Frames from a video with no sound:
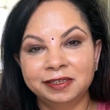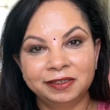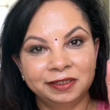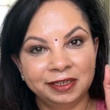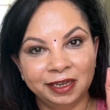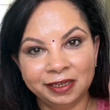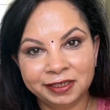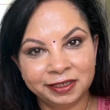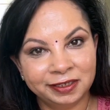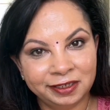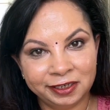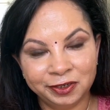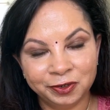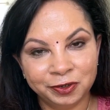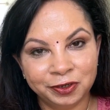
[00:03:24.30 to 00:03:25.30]
It's
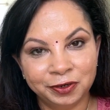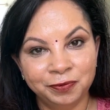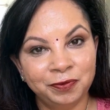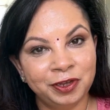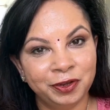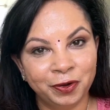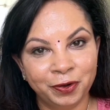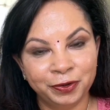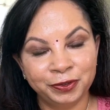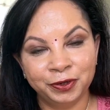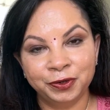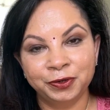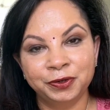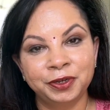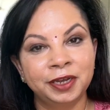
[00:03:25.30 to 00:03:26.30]
Dior, we all
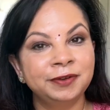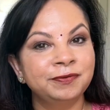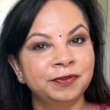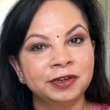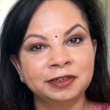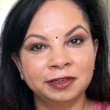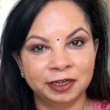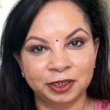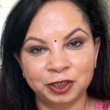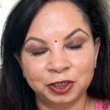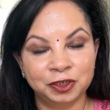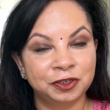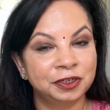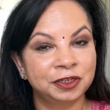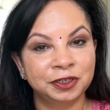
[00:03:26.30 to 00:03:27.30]
know. It feels
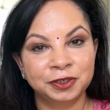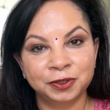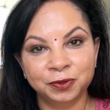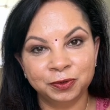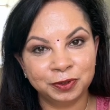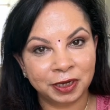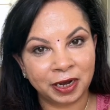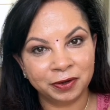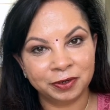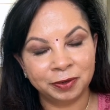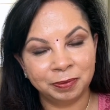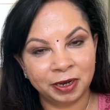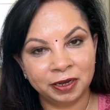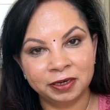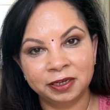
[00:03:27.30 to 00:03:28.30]
luxurious, no doubt
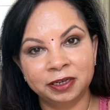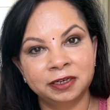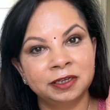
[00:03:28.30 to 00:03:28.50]
about it.